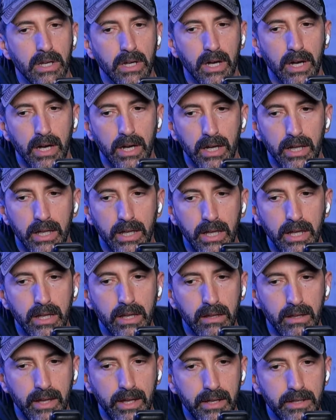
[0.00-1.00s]
uh,
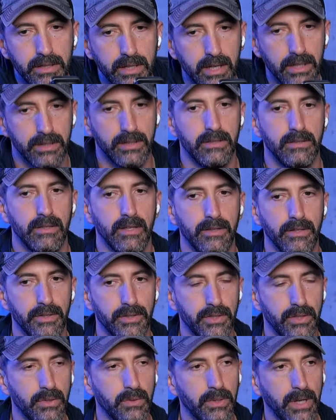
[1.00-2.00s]
he he says that
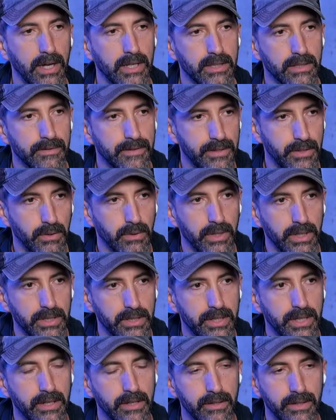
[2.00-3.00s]
there's two kinds of
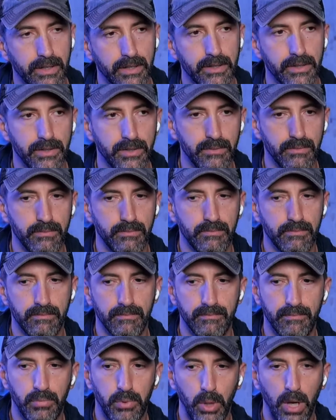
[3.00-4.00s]
authorities here. There's
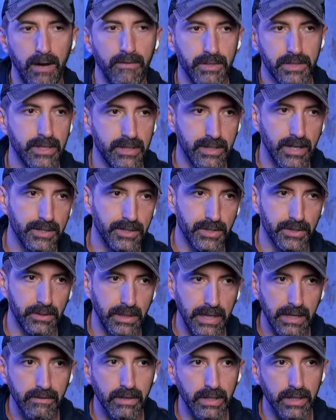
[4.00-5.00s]
prophecies as they're
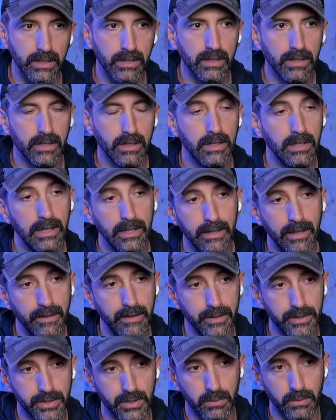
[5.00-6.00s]
given, and
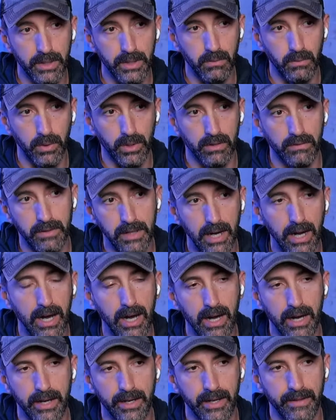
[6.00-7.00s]
then there's the written word of
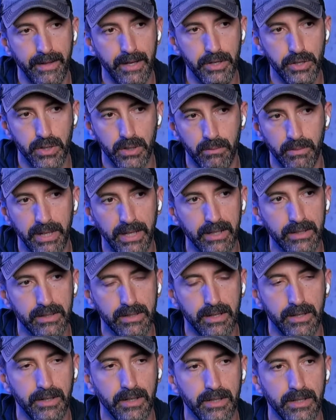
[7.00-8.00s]
God, and they shouldn't be
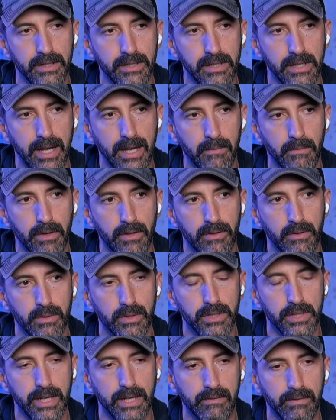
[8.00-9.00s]
considered on the same
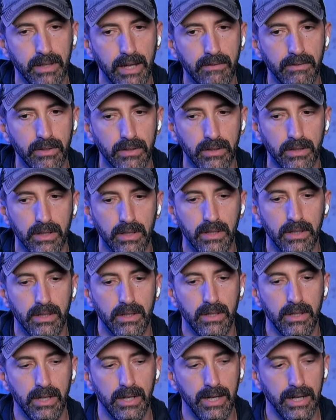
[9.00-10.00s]
authoritative level.
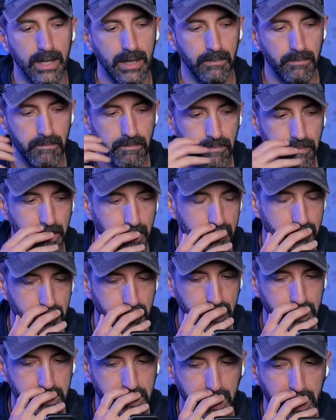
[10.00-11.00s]
Um, and
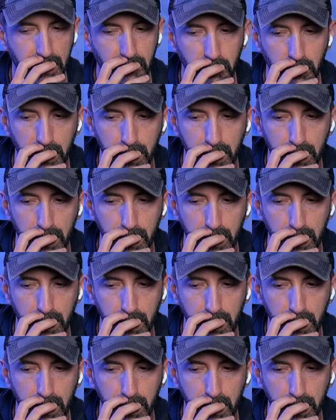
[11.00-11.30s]
so that's kind of